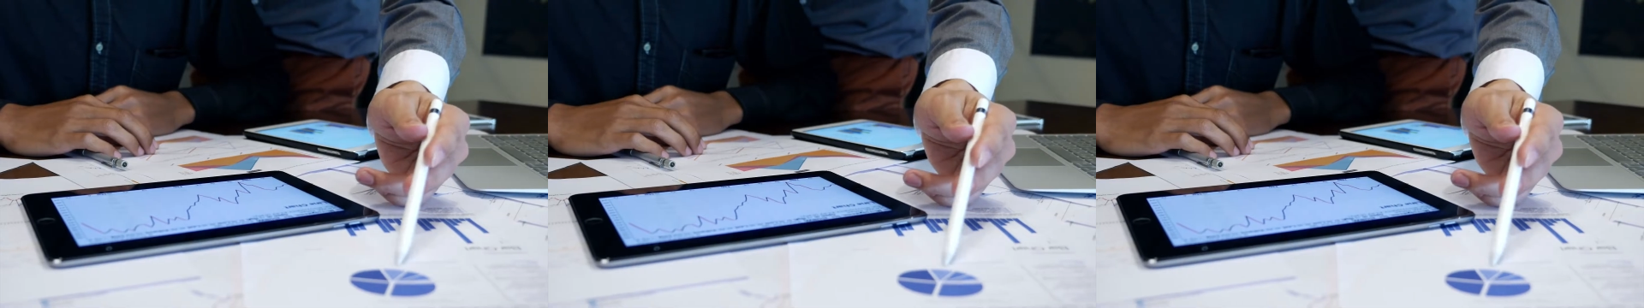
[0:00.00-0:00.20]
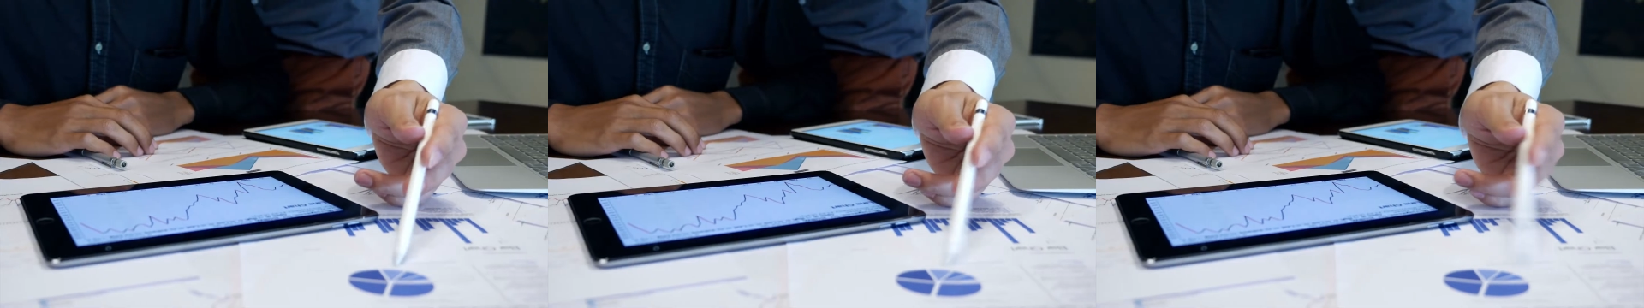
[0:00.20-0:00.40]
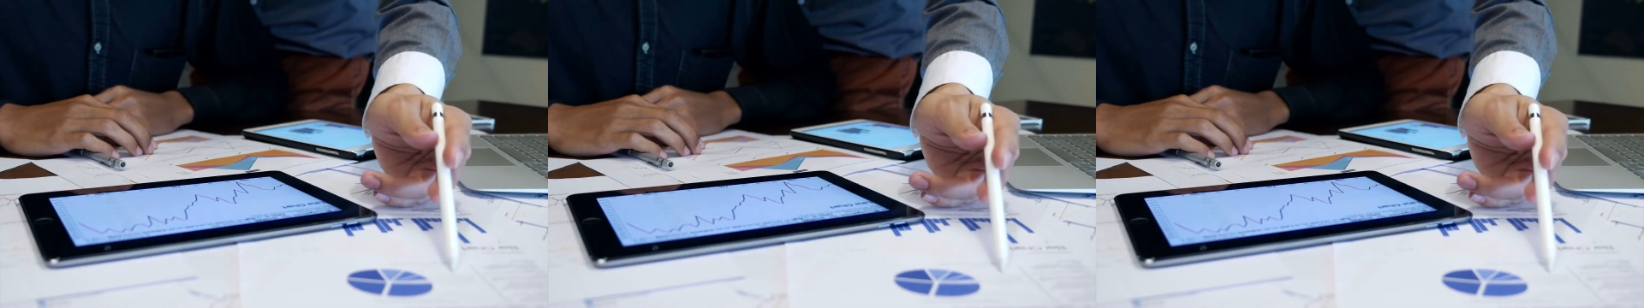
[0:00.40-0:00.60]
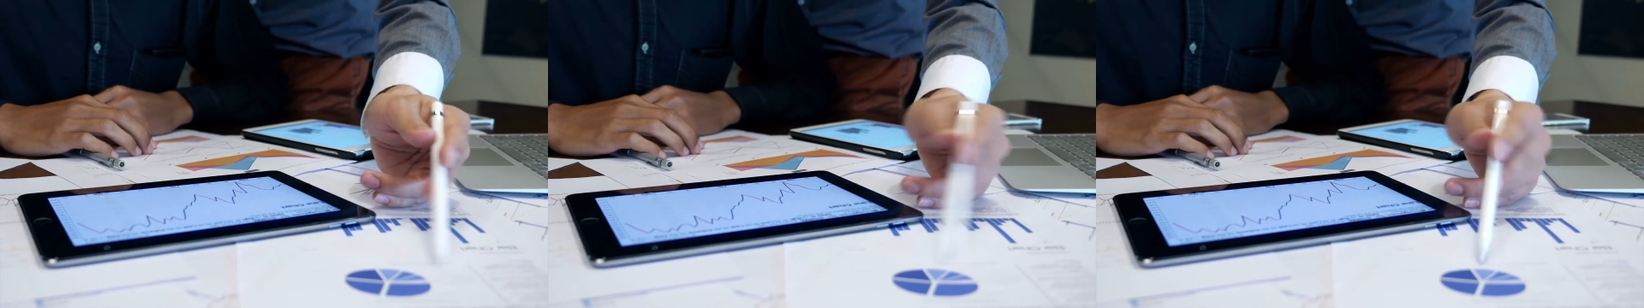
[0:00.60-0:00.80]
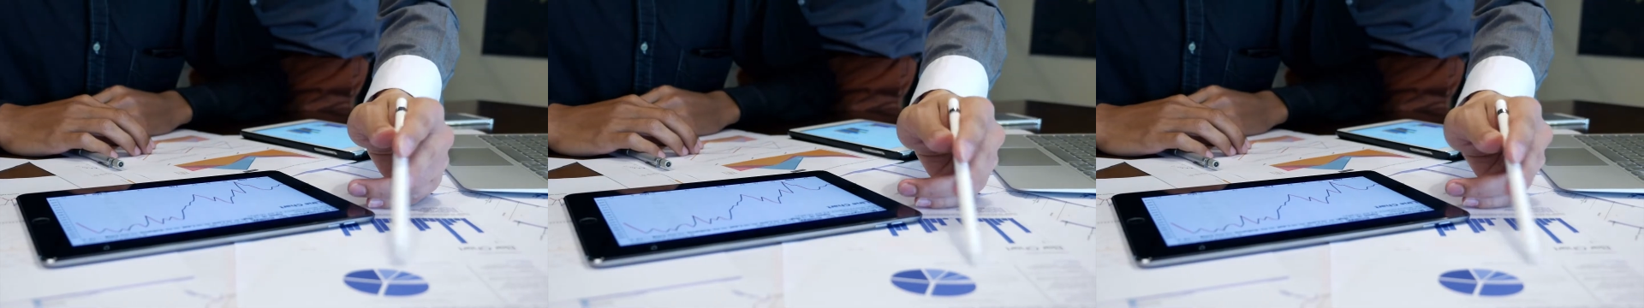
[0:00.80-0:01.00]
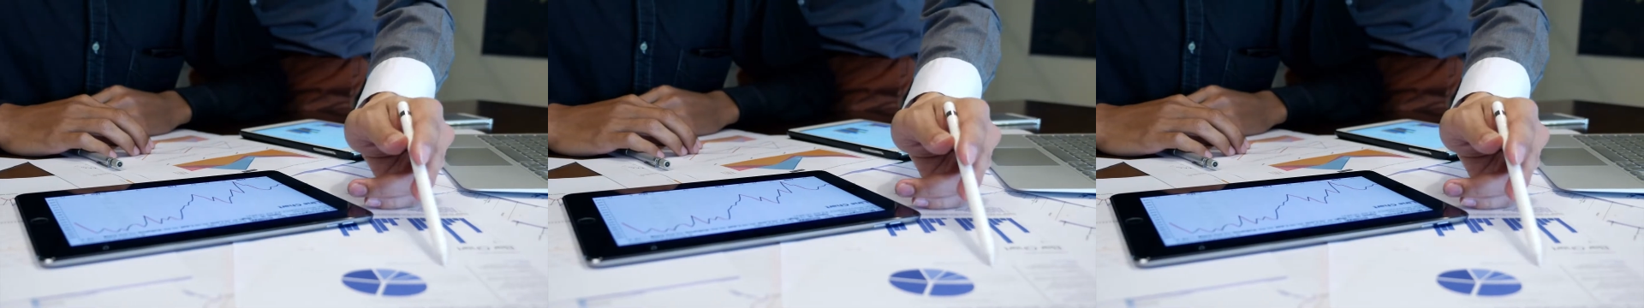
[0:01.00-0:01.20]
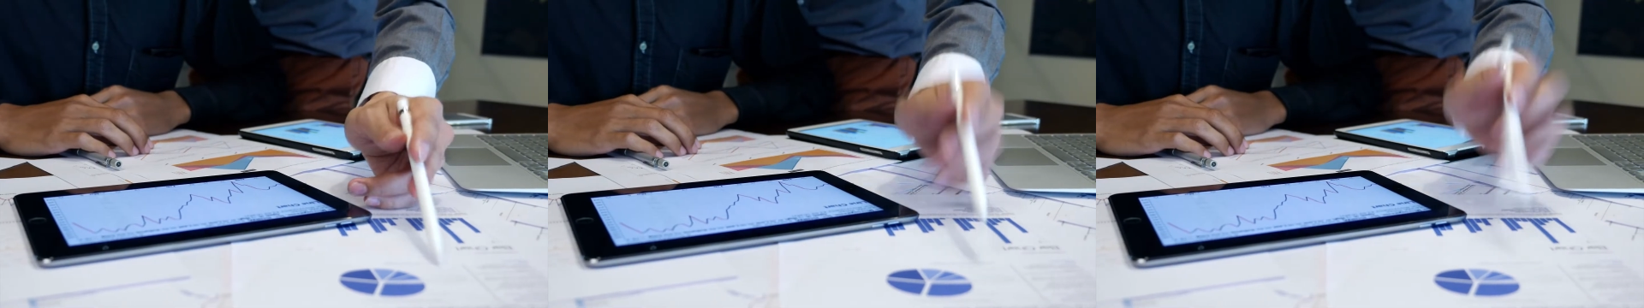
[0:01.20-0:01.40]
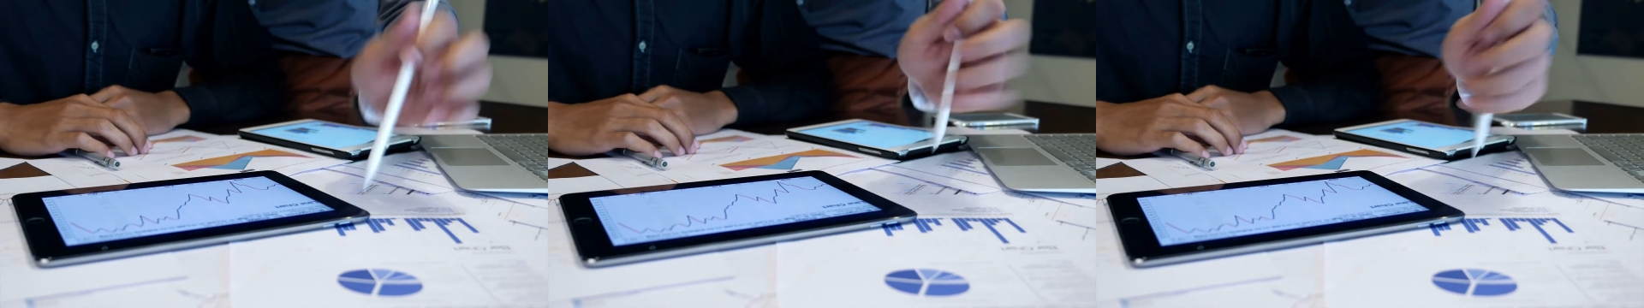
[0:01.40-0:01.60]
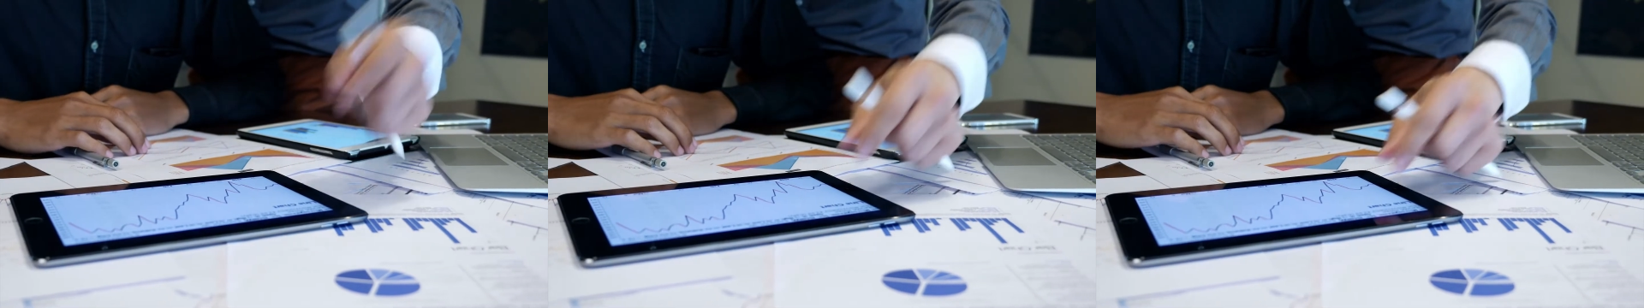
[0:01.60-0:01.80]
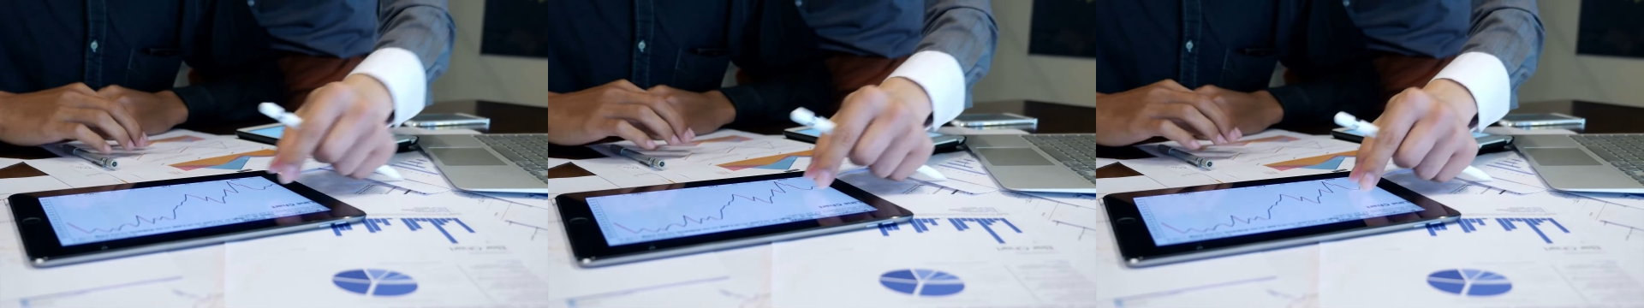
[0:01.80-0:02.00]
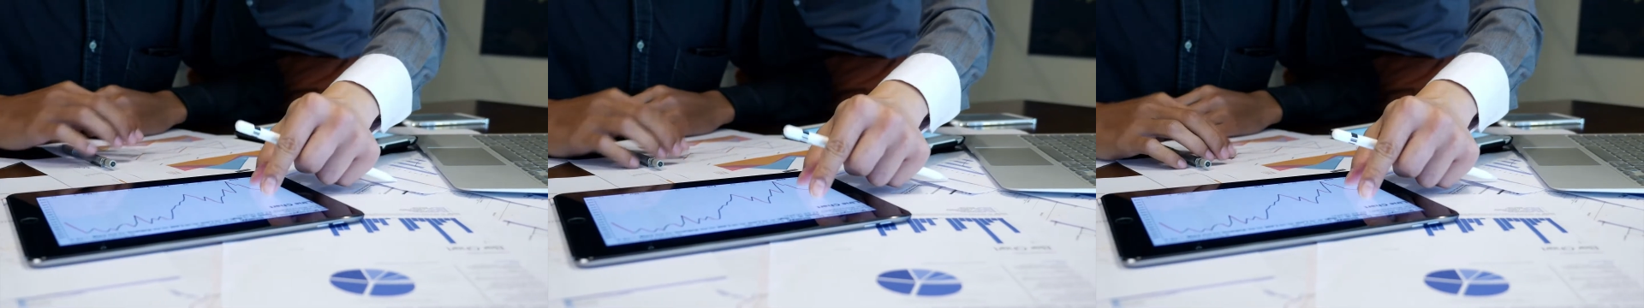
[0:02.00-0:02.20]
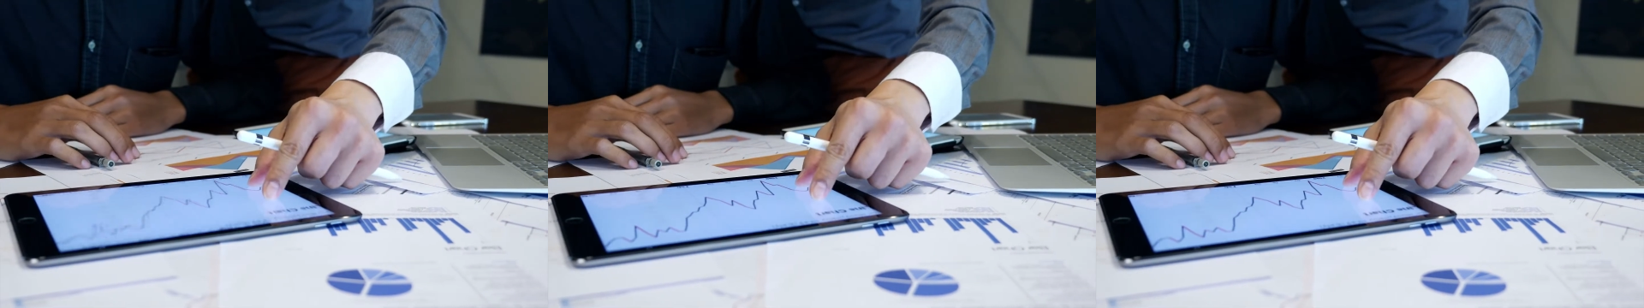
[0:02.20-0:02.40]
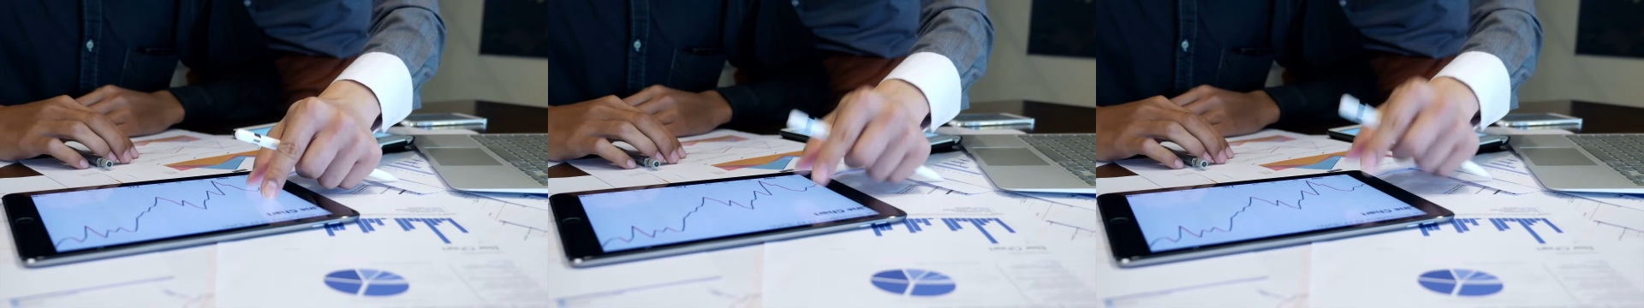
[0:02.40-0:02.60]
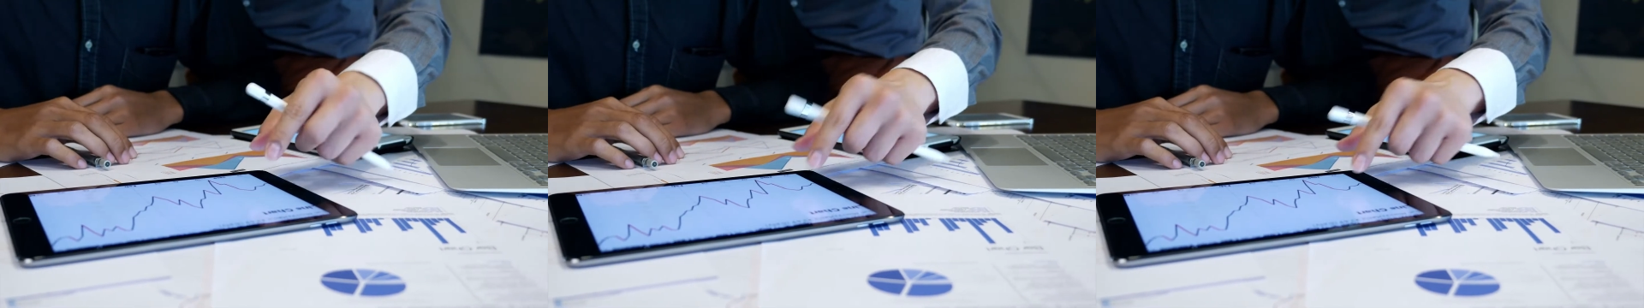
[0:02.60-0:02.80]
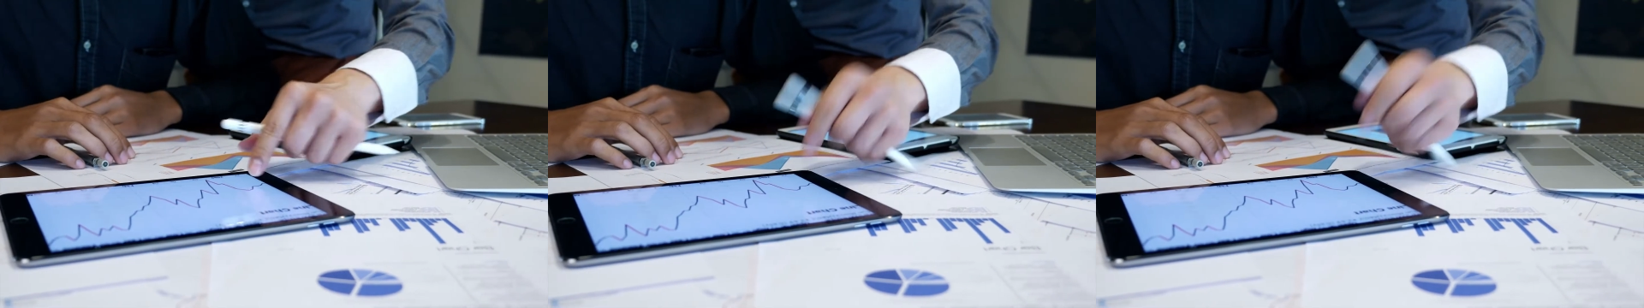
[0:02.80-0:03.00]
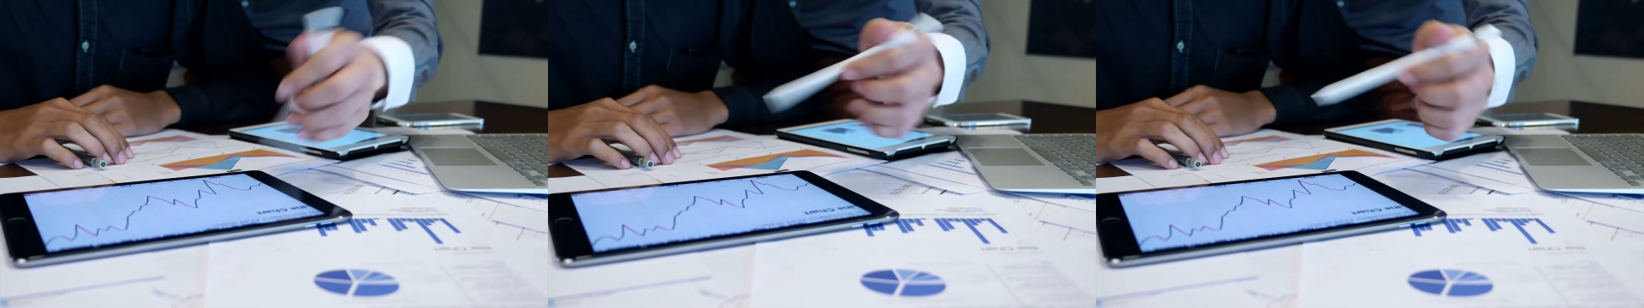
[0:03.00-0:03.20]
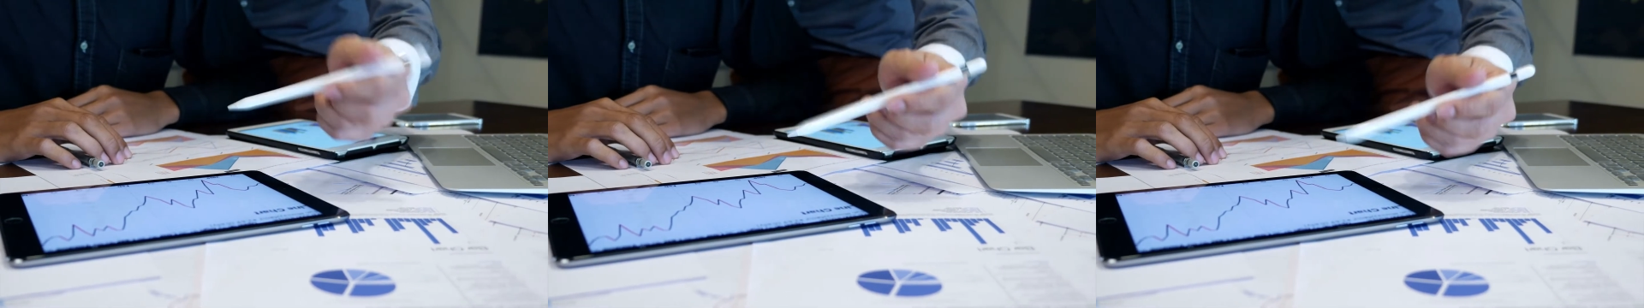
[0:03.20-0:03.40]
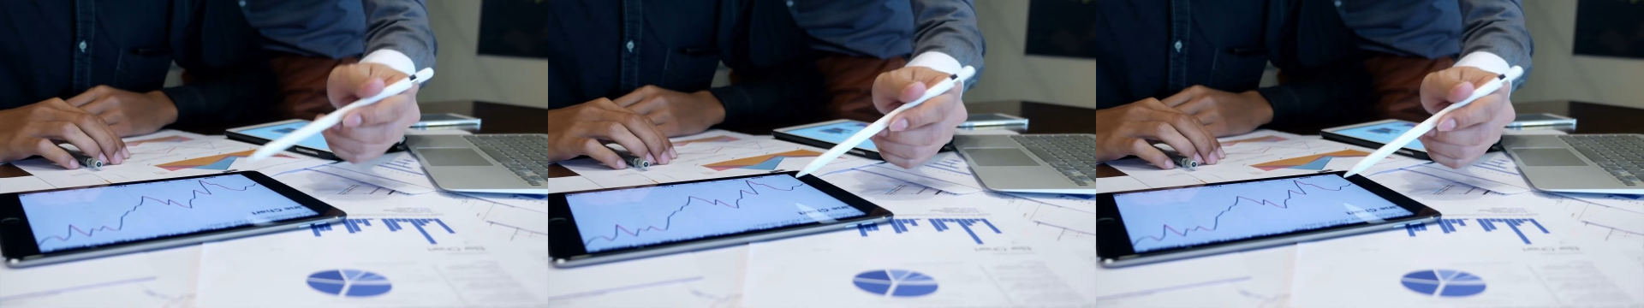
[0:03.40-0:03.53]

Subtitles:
(no speaker visible)